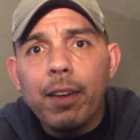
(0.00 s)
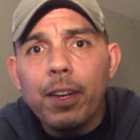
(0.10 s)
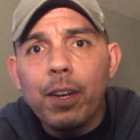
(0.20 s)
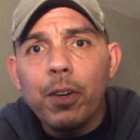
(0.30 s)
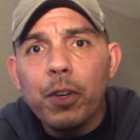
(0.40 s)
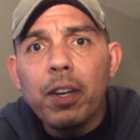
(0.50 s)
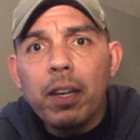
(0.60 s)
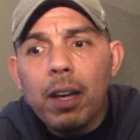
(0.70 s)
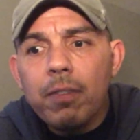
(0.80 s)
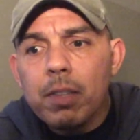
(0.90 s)
You can
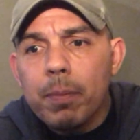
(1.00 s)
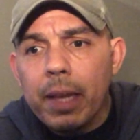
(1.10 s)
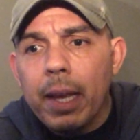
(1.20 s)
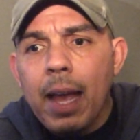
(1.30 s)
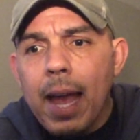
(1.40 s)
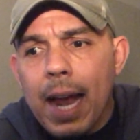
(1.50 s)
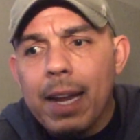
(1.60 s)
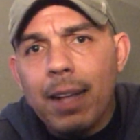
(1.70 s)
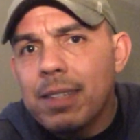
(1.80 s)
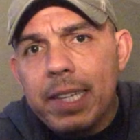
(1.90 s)
love something and
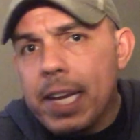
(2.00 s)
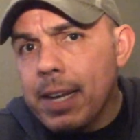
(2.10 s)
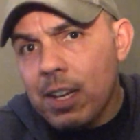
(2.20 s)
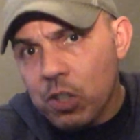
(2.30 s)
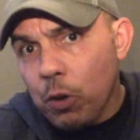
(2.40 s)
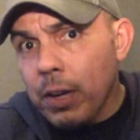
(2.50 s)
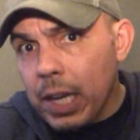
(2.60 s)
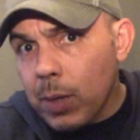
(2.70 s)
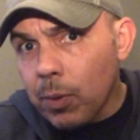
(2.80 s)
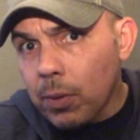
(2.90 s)
not see it as your
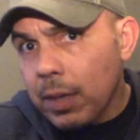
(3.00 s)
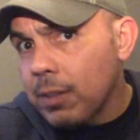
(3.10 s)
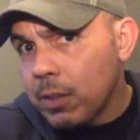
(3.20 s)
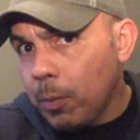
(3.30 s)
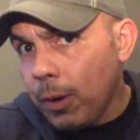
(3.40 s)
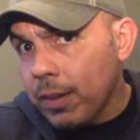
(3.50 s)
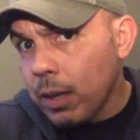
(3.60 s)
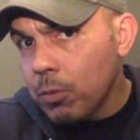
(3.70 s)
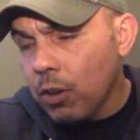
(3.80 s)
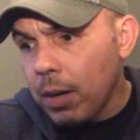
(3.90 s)
equal. That's the point that
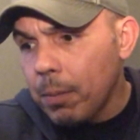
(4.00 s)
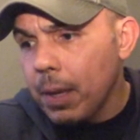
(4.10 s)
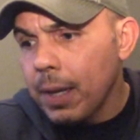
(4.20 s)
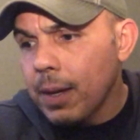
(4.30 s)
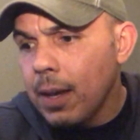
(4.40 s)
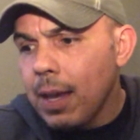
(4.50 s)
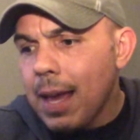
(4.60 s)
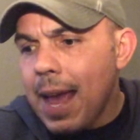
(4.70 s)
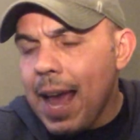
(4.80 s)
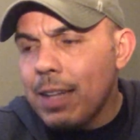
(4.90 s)
I'm trying to make.
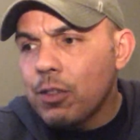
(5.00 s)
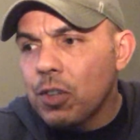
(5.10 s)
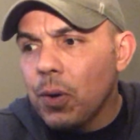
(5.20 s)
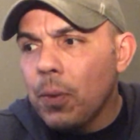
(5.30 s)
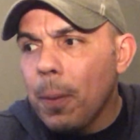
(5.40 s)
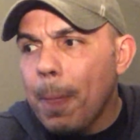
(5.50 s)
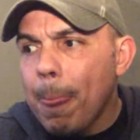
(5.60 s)
And so